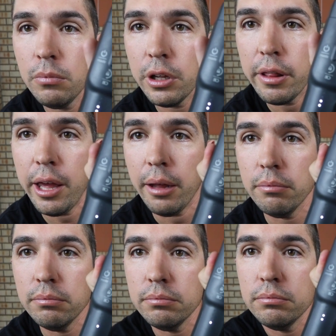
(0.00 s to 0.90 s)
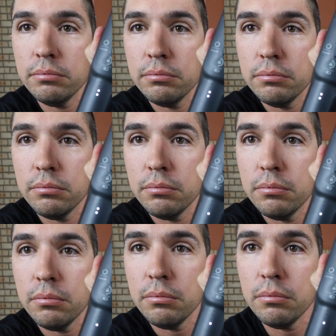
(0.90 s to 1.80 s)
Look at that.
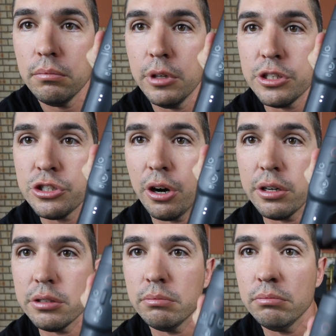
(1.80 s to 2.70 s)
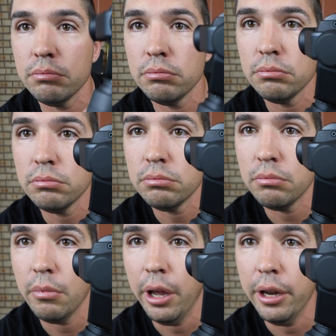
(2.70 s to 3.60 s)
It's charging
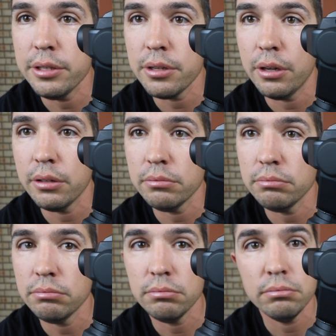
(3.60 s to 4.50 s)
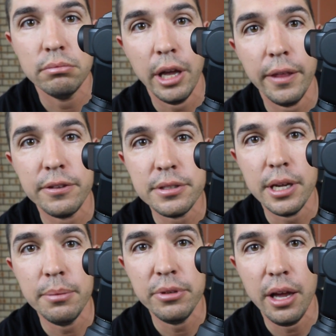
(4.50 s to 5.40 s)
and it's on at the
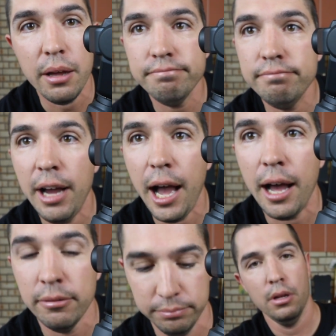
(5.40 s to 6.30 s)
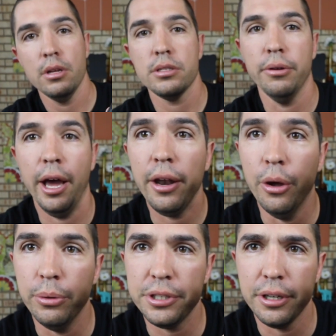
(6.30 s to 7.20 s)
same time. So now I
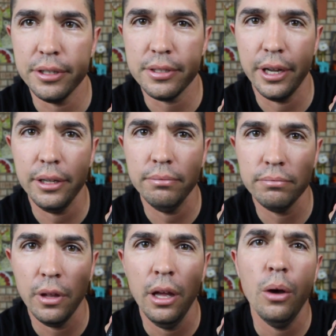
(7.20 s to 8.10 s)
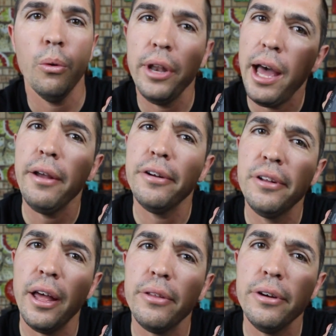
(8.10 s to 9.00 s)
know what you're gonna say. Well, now you're
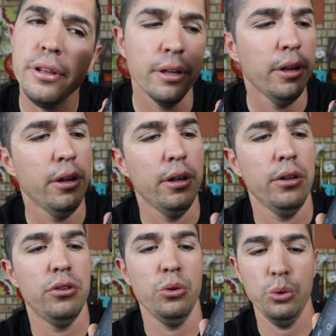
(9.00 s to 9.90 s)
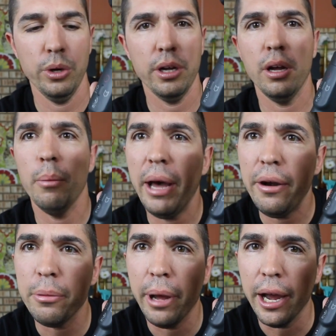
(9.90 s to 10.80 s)
tethered to a
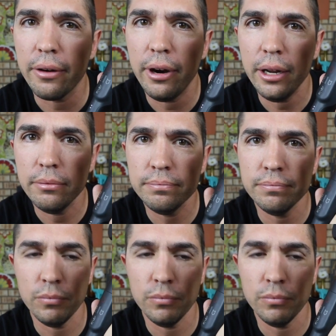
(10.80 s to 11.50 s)
battery pack, right?